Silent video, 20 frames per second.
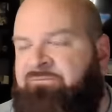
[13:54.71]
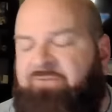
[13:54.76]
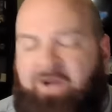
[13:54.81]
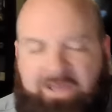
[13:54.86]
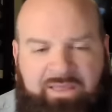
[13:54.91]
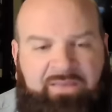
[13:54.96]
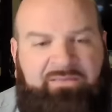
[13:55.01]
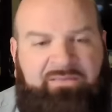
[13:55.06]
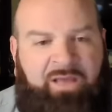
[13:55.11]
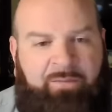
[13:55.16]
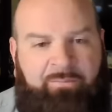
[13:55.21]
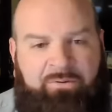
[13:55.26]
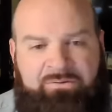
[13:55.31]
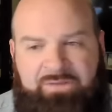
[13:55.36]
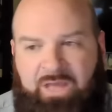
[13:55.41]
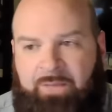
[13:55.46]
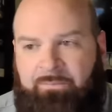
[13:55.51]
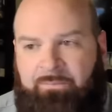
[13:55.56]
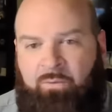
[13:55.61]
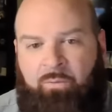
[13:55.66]
fucking
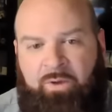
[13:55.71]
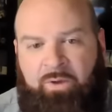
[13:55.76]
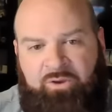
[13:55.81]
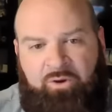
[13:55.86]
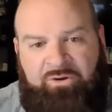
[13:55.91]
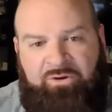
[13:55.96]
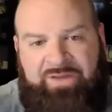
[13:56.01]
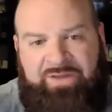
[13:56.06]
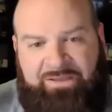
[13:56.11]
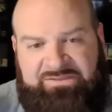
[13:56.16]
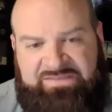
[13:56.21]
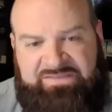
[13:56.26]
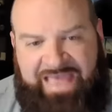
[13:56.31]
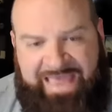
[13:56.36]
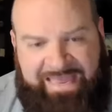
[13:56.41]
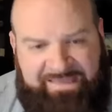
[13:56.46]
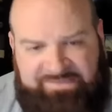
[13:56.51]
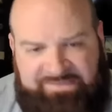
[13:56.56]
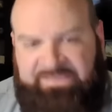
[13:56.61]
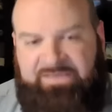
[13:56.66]
double-double when you're down
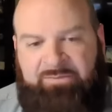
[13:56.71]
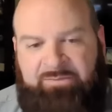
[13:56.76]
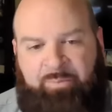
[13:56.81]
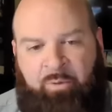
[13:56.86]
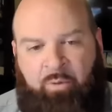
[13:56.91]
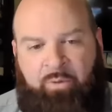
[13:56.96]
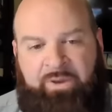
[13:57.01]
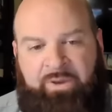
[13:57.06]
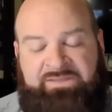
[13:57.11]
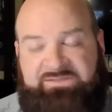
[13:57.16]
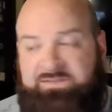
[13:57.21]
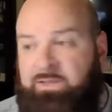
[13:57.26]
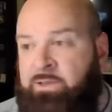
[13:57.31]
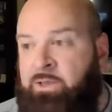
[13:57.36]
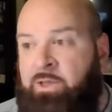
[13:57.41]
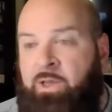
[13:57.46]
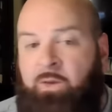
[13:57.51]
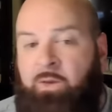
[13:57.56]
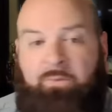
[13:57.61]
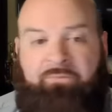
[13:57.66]
18 points
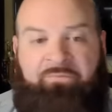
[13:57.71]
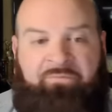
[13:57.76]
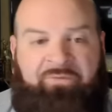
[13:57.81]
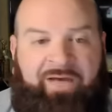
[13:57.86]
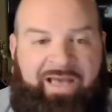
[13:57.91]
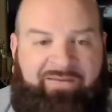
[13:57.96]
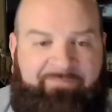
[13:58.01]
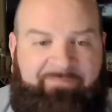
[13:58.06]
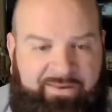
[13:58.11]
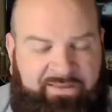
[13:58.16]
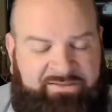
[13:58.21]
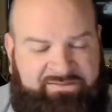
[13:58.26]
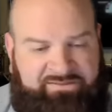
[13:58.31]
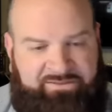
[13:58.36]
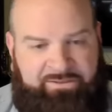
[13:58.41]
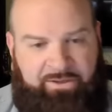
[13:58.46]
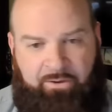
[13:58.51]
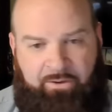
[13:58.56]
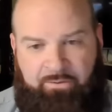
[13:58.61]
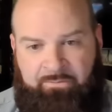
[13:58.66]
with 5 minutes
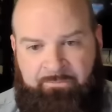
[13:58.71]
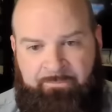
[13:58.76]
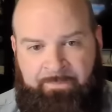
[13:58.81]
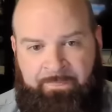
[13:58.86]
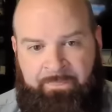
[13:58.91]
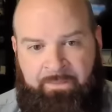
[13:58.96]
to go?